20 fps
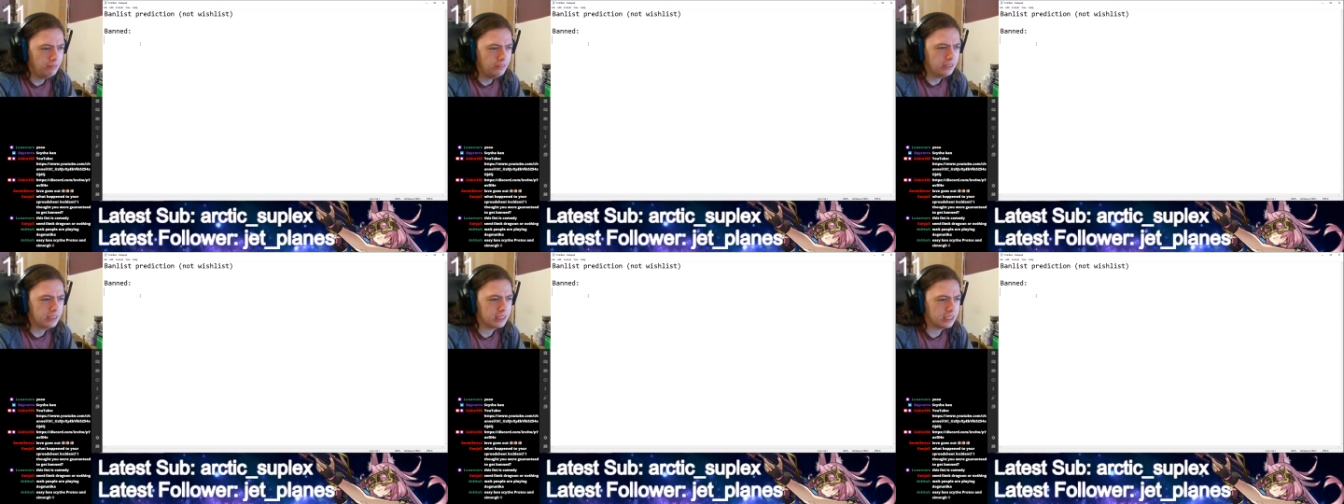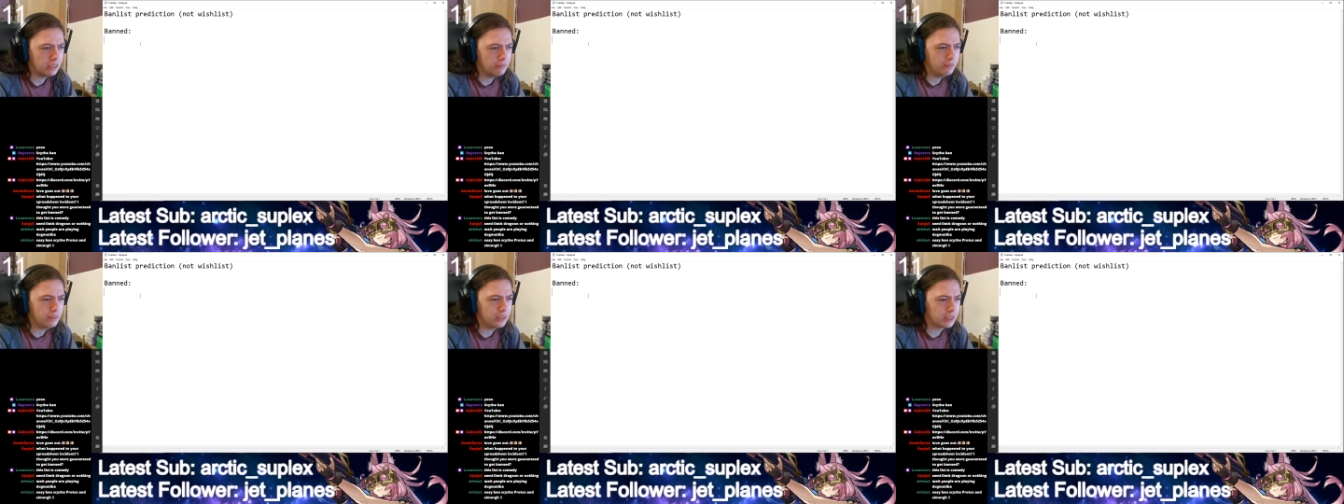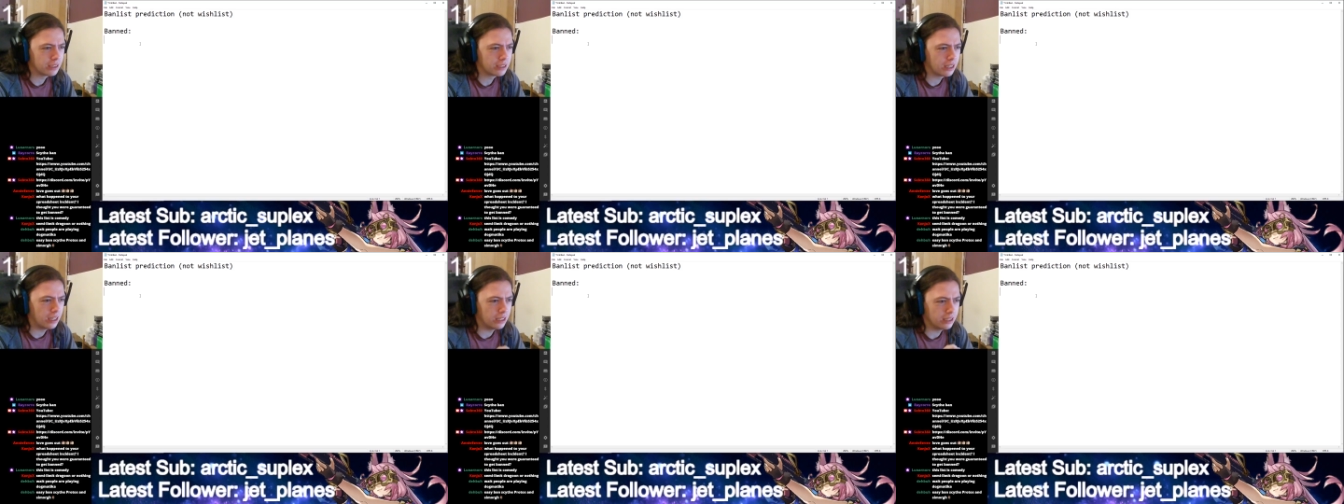is definitely
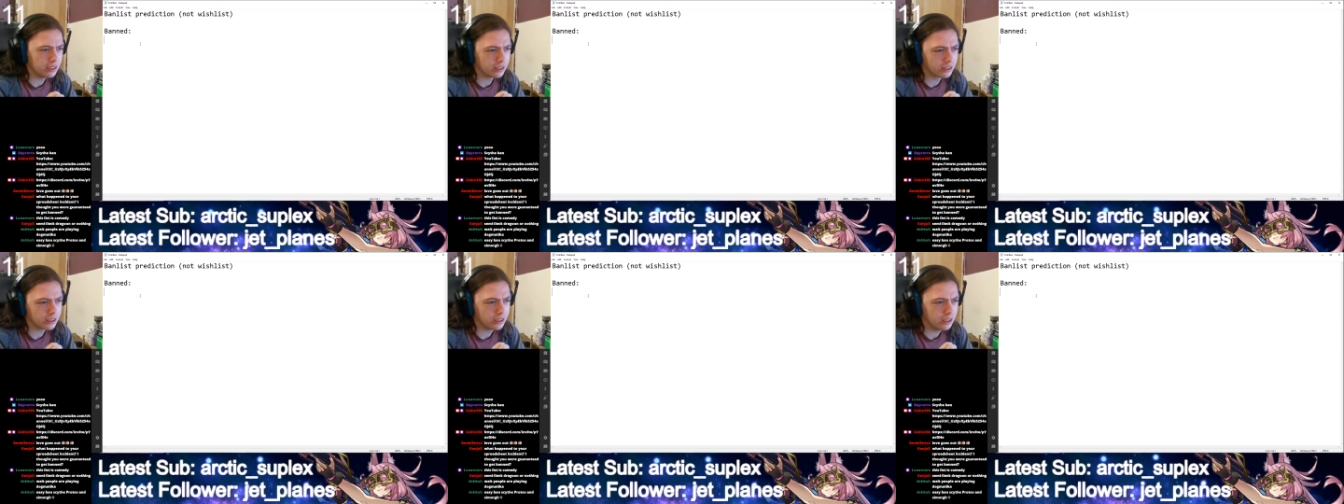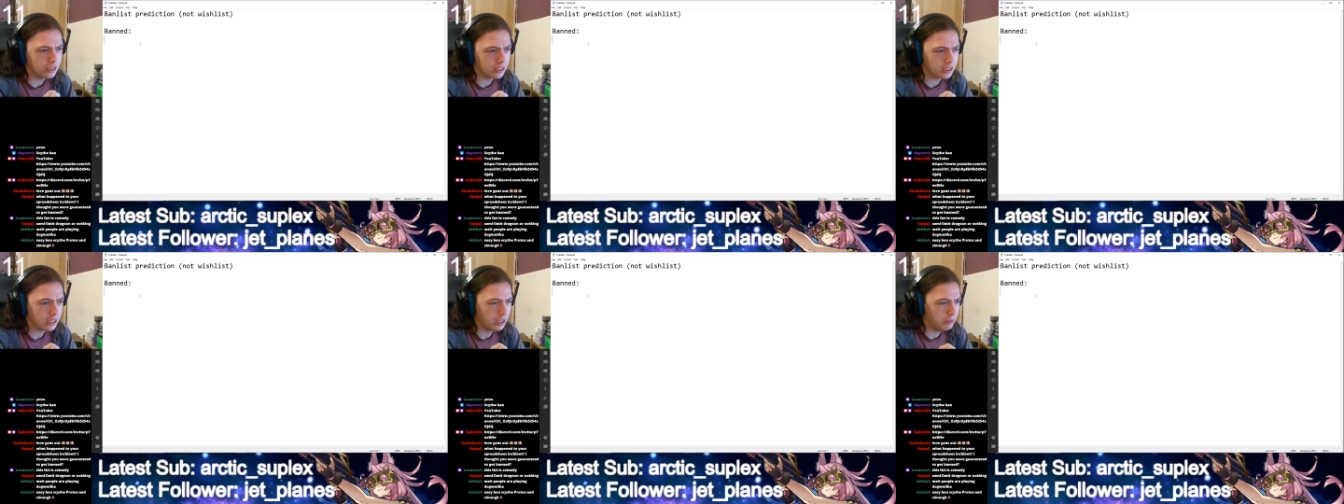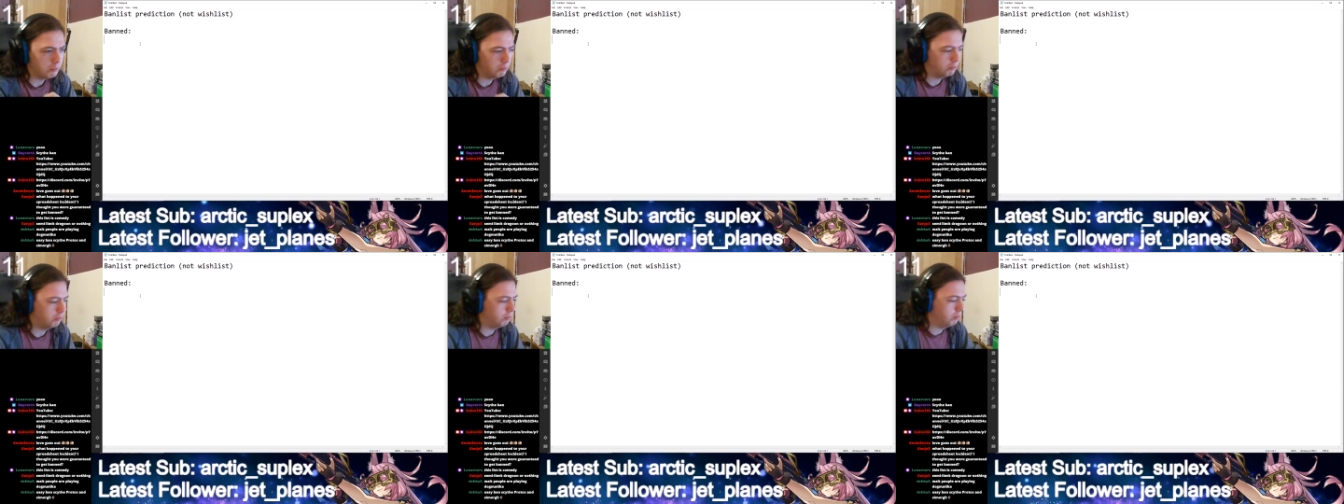a card that's gonna
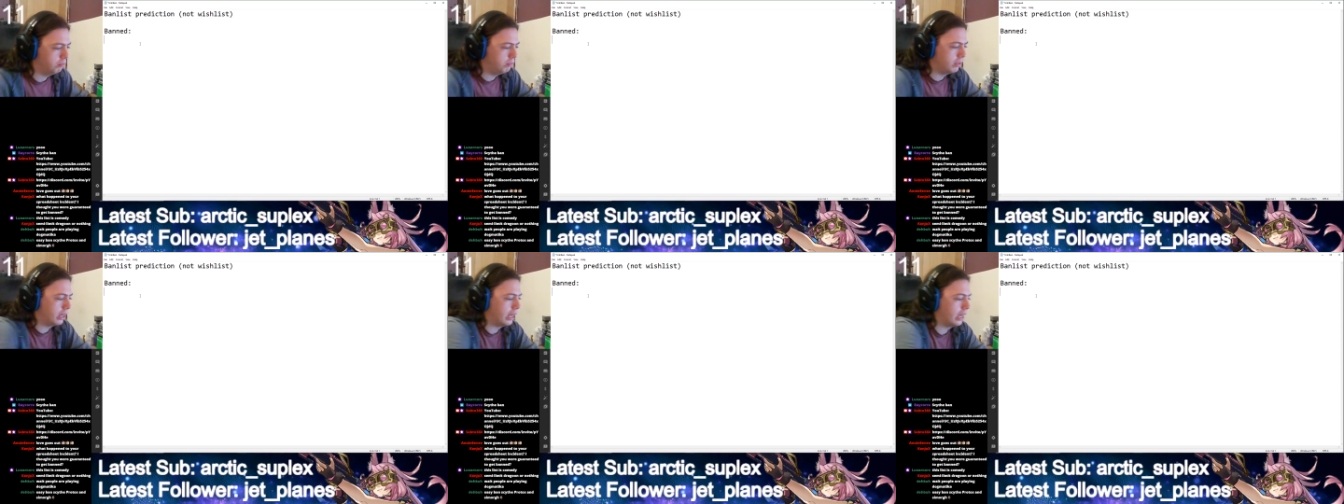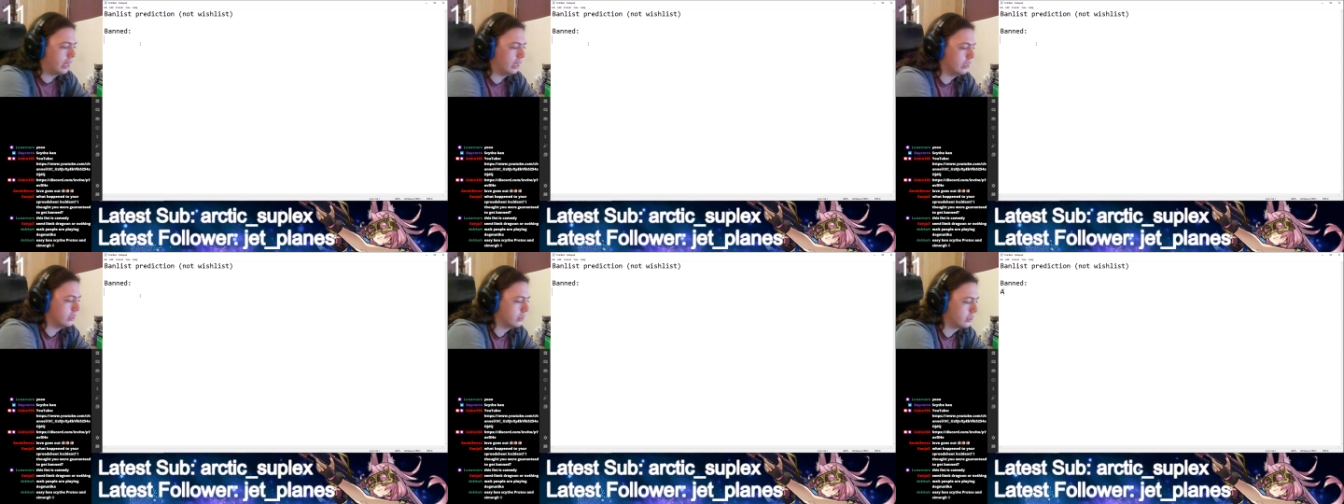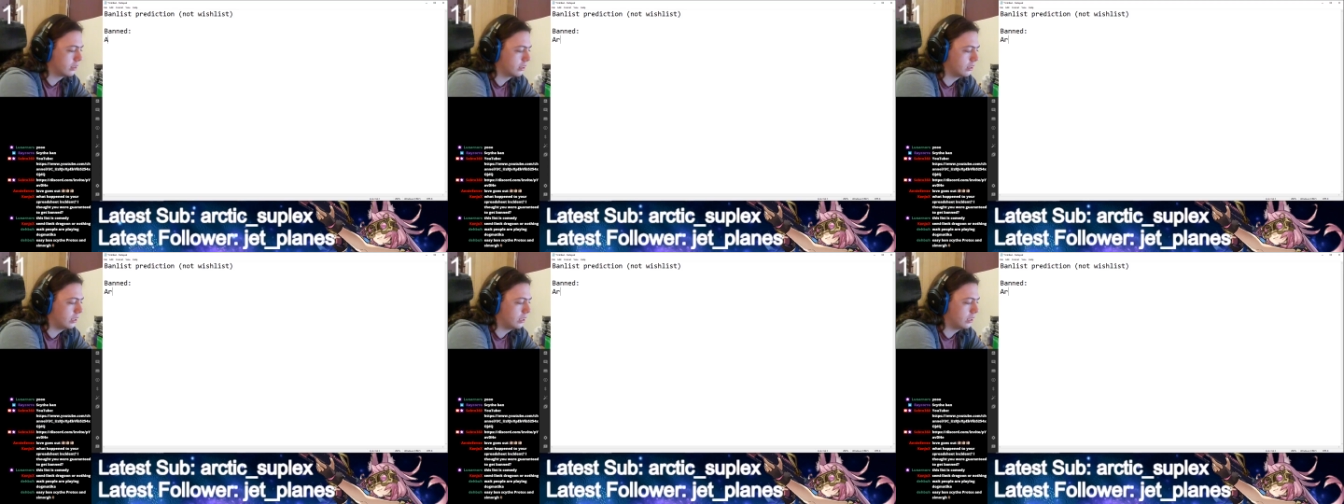get banned.